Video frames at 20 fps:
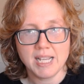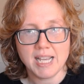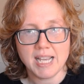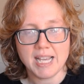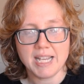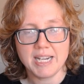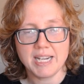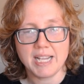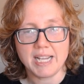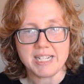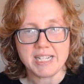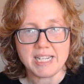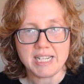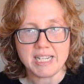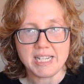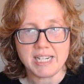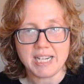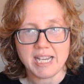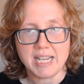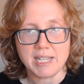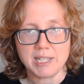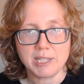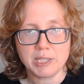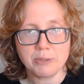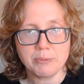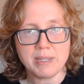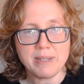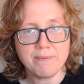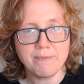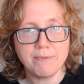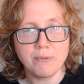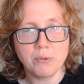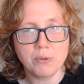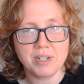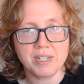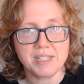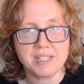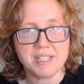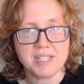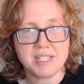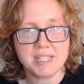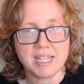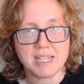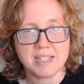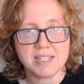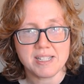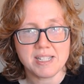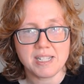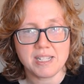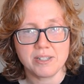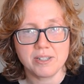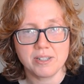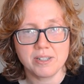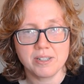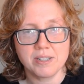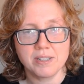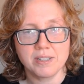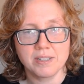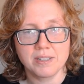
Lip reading: And I need a 3, 4, and 6 here.